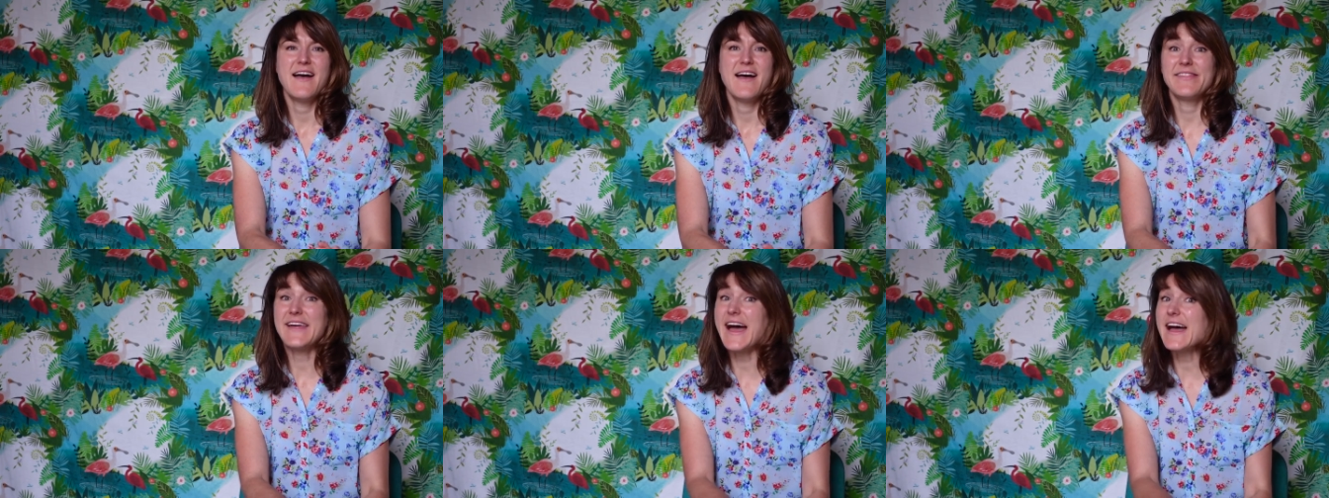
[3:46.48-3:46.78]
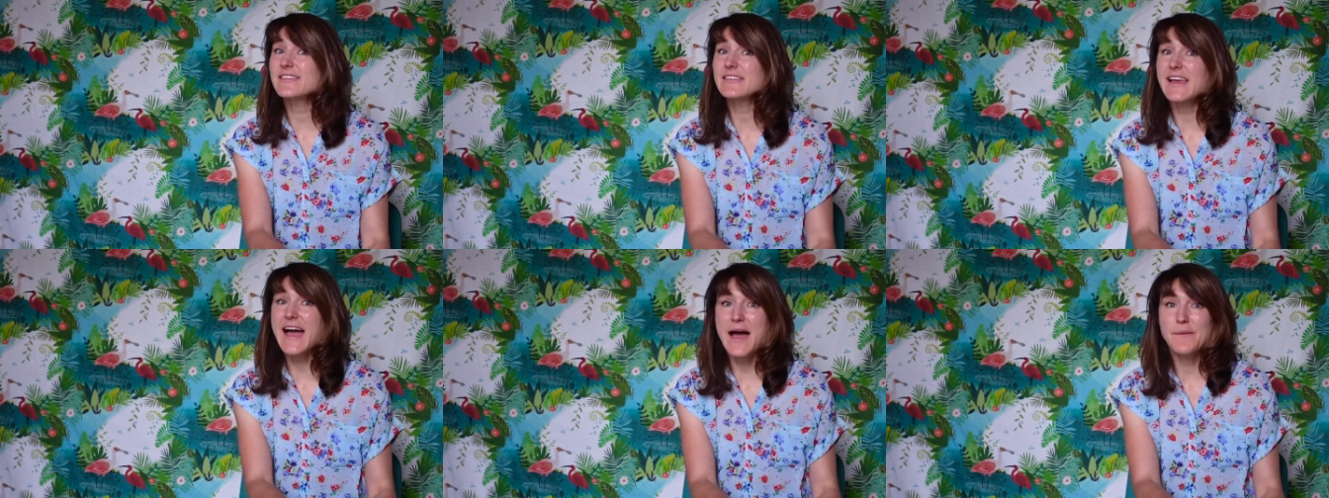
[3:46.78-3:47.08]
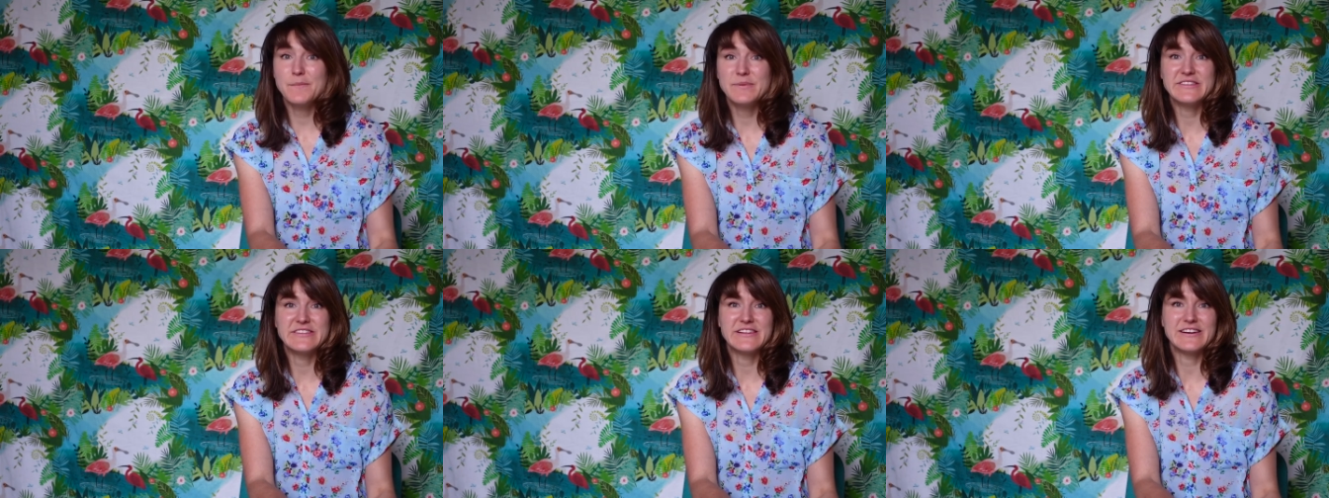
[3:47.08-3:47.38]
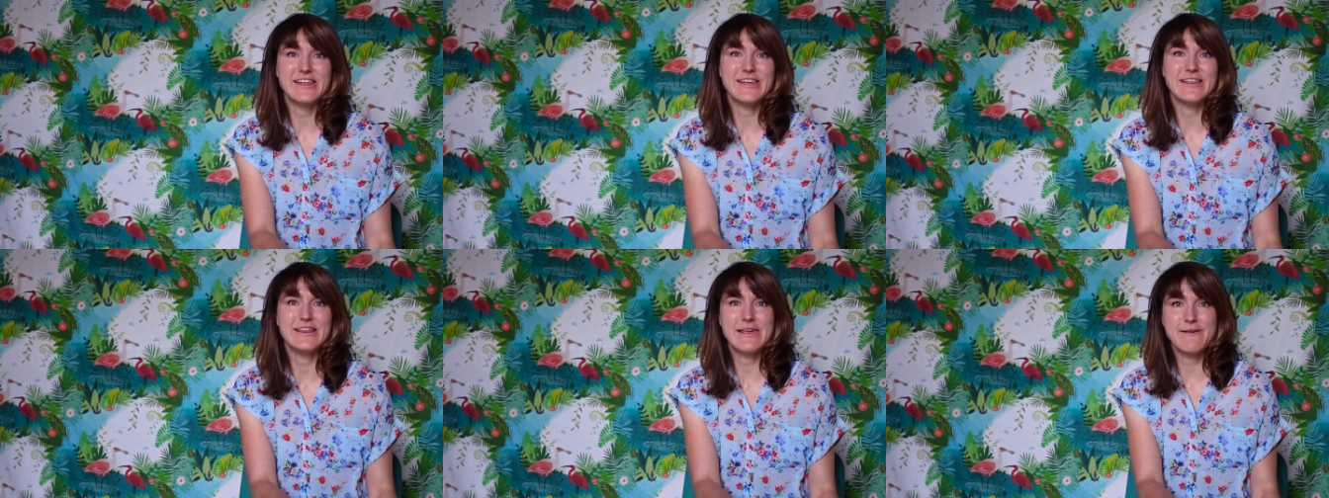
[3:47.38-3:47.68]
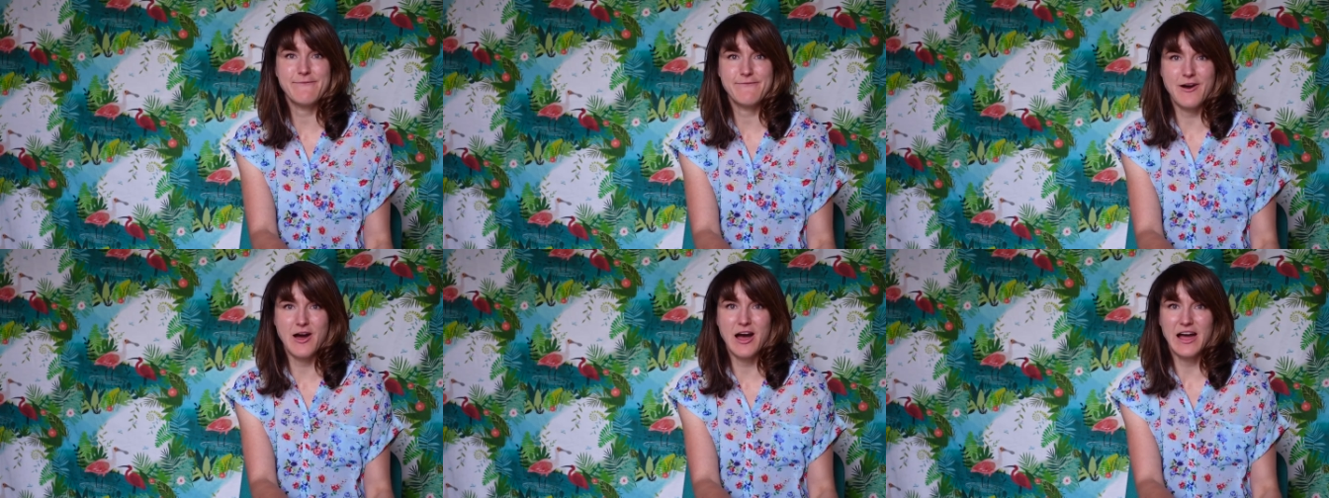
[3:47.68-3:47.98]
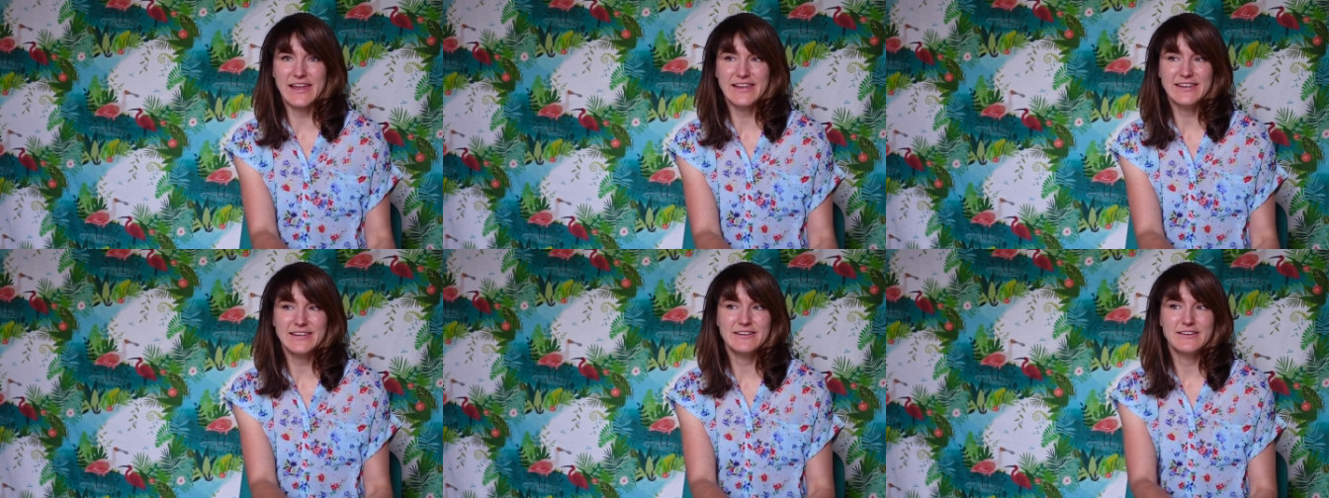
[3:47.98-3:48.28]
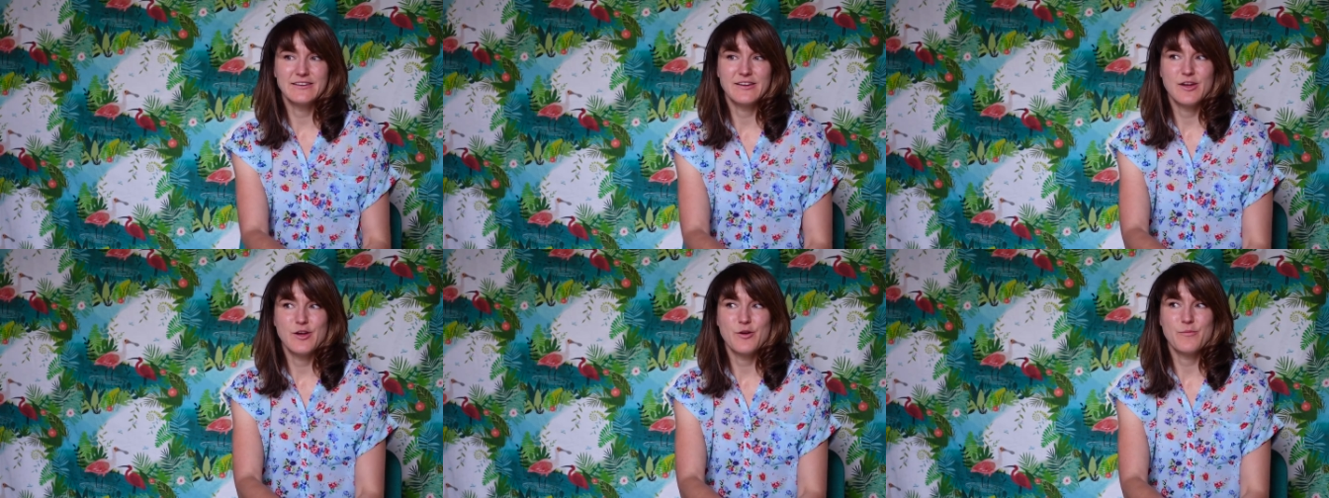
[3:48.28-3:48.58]
That's absolutely fine,
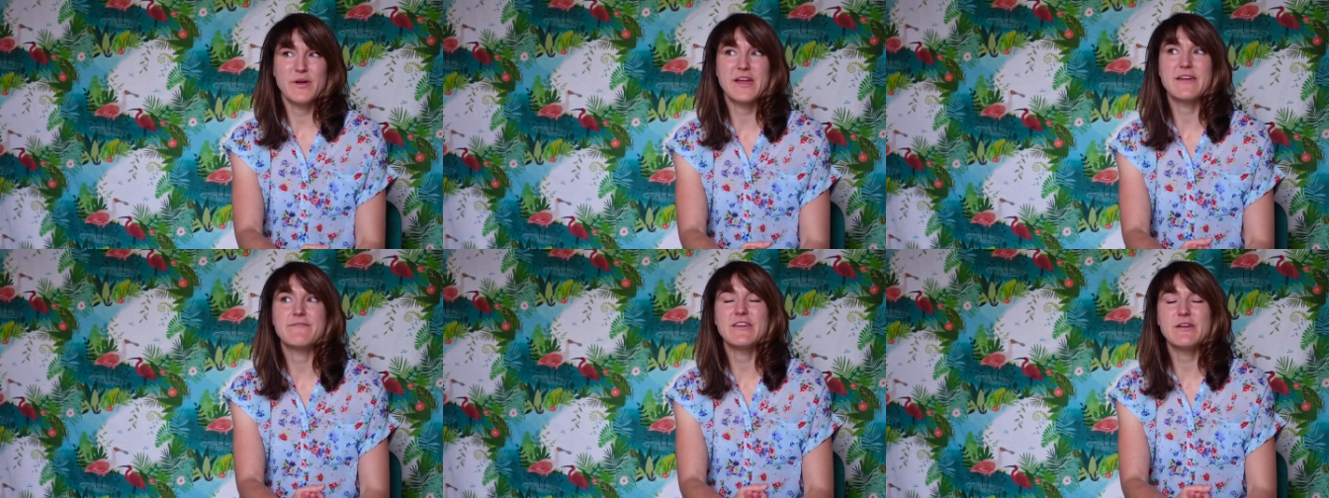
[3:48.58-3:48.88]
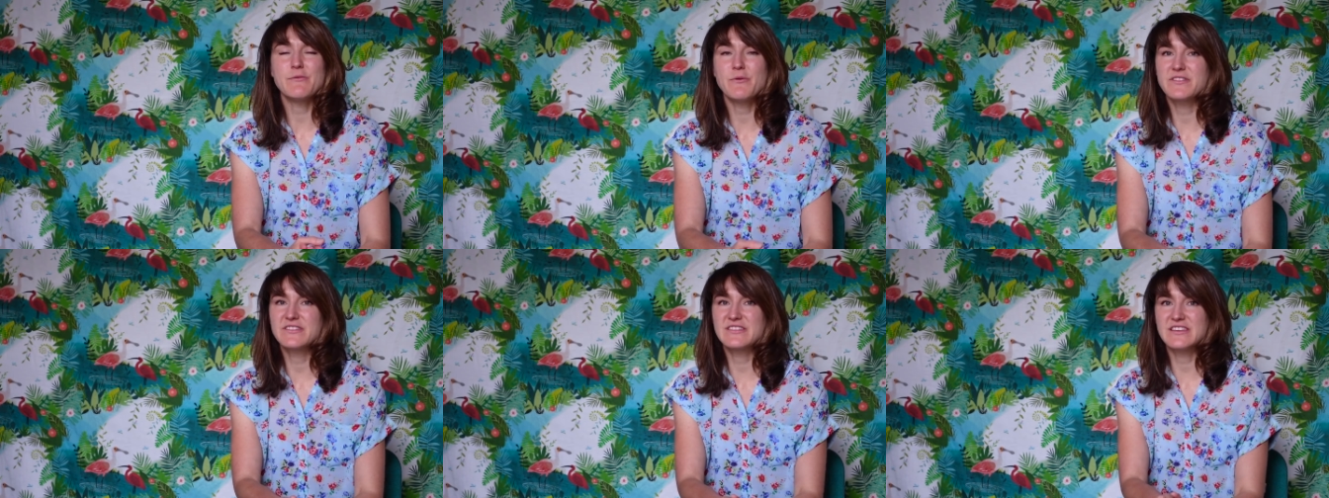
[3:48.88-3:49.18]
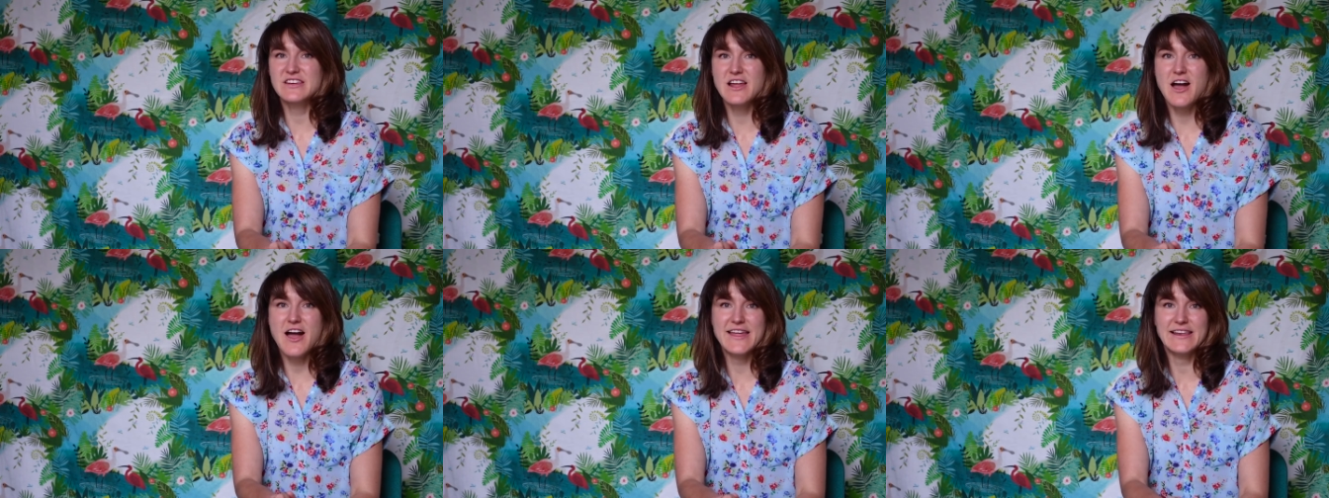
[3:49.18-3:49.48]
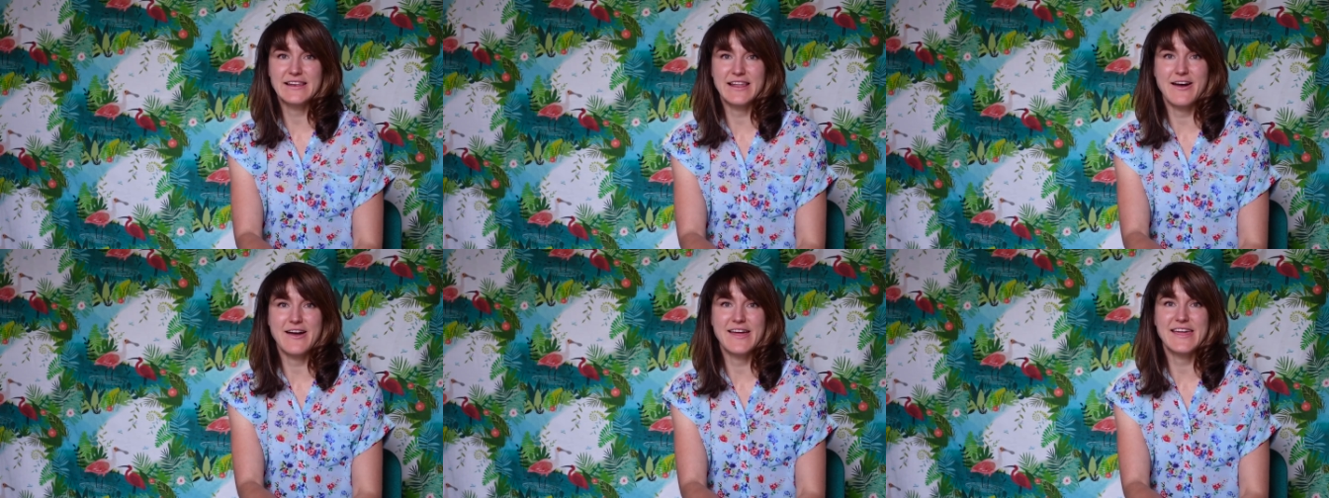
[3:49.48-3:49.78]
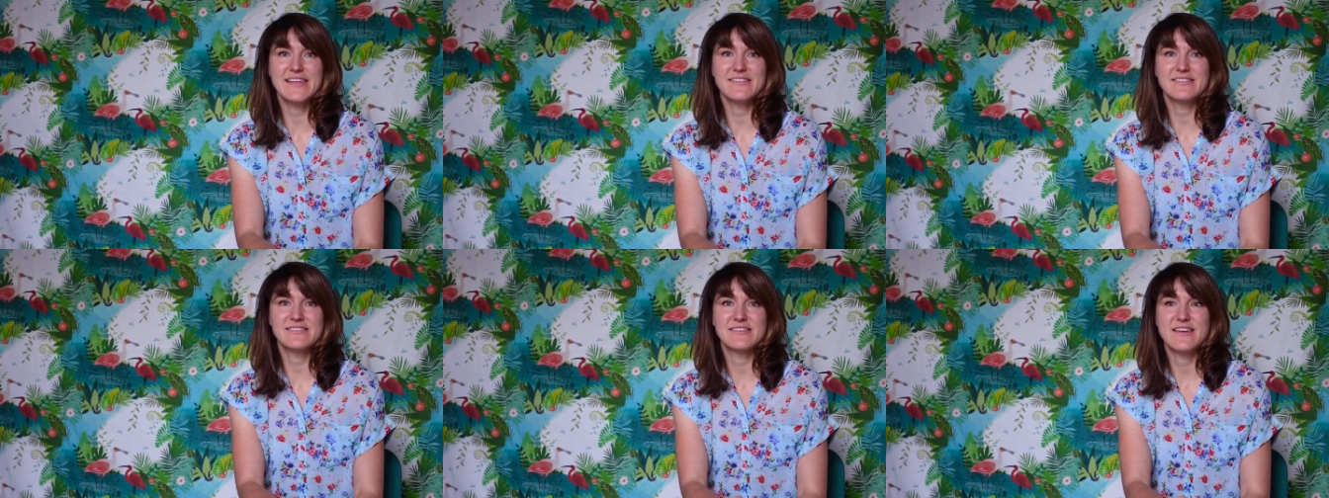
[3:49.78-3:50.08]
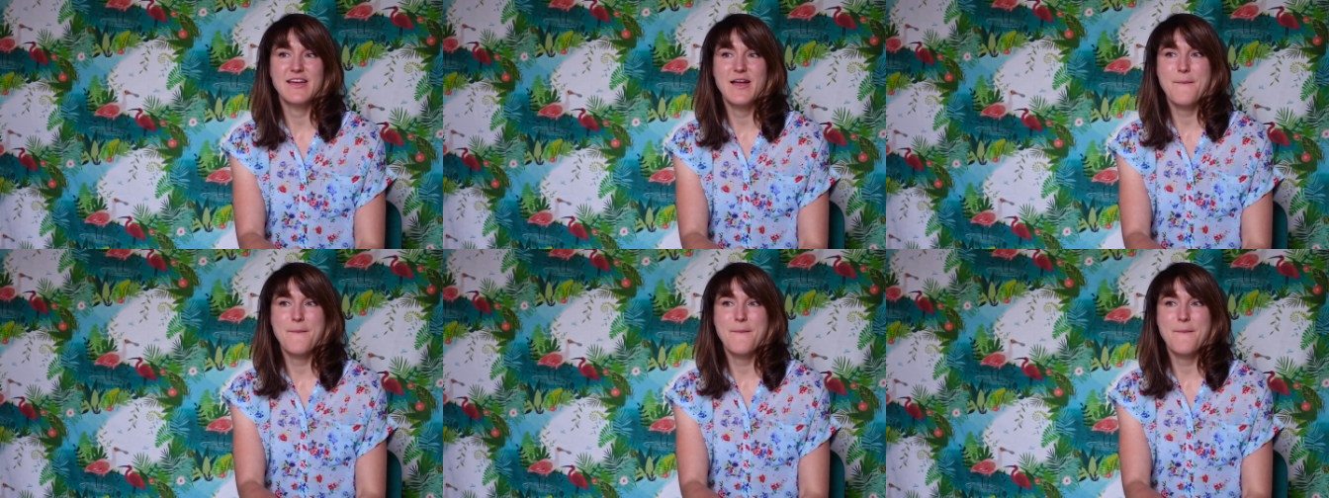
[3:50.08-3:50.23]
but if you want a night light,